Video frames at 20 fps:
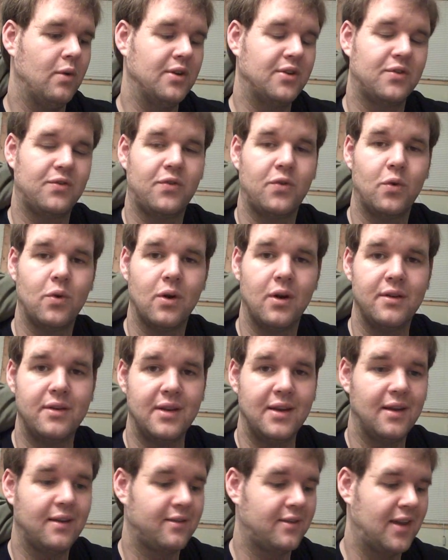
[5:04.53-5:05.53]
which for a
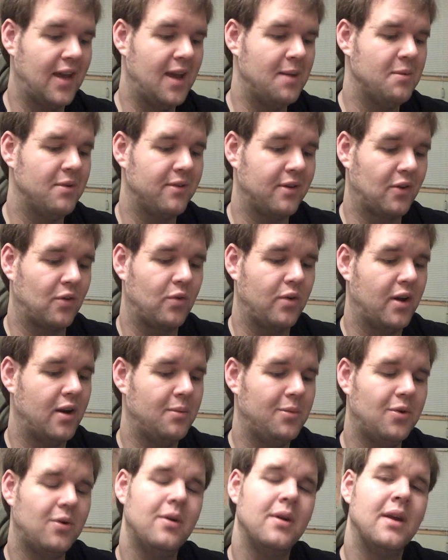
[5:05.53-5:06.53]
DS game is
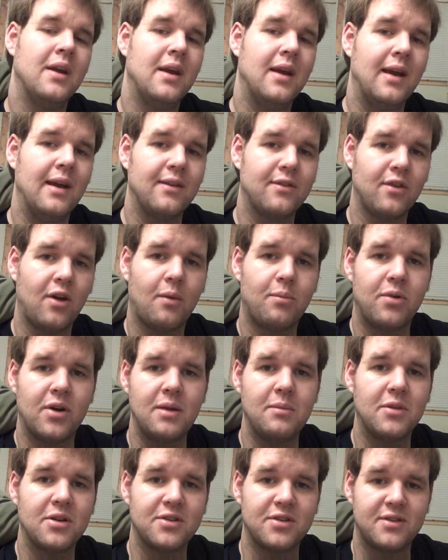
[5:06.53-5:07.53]
incredible. It's all
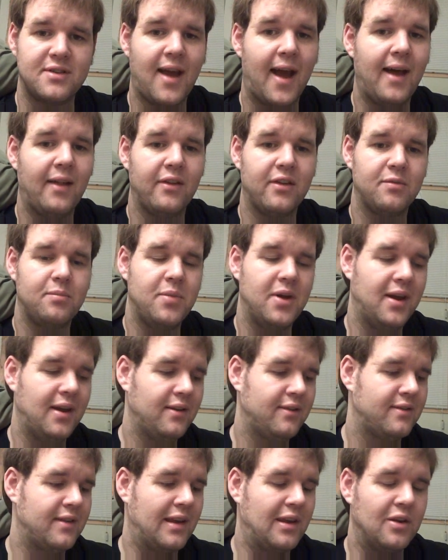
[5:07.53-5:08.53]
pretty much stylus
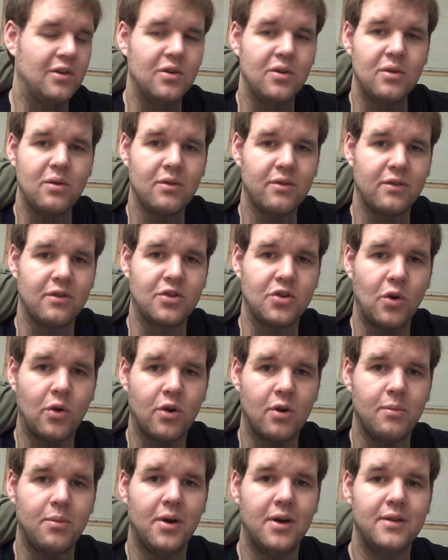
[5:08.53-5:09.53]
based. Now you do use the
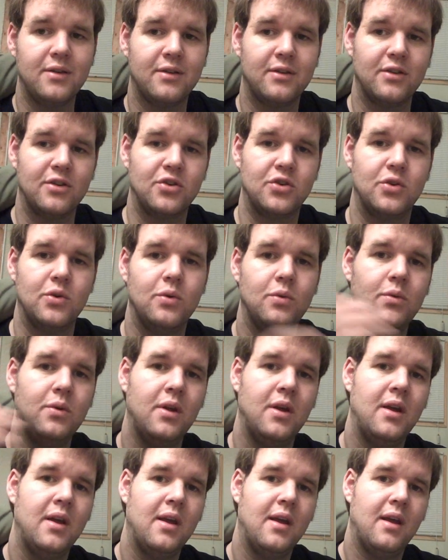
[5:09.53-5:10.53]
shoulder button to shoot
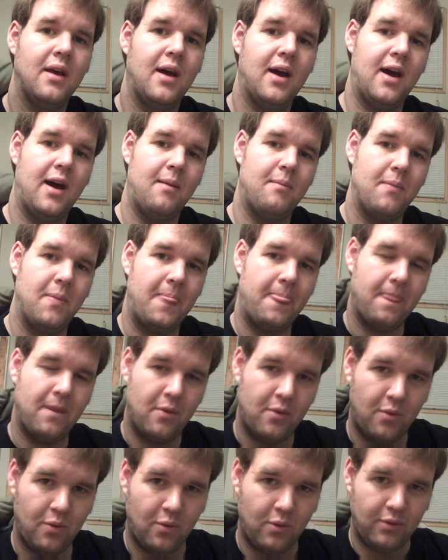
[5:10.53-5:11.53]

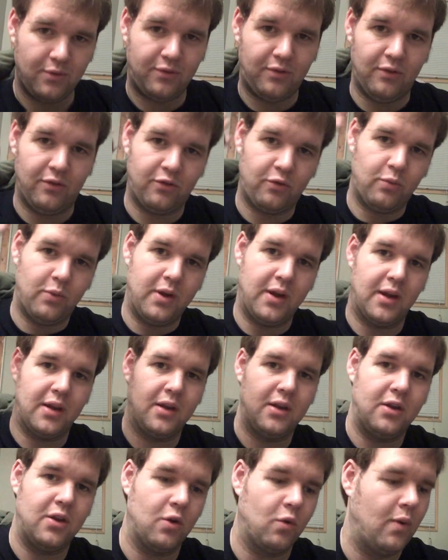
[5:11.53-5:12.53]
or to
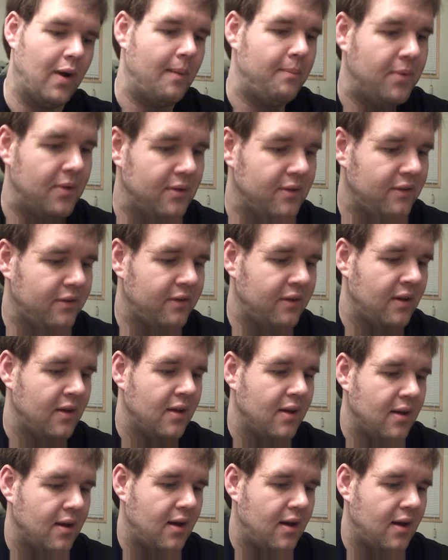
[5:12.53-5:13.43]
swing your weapons.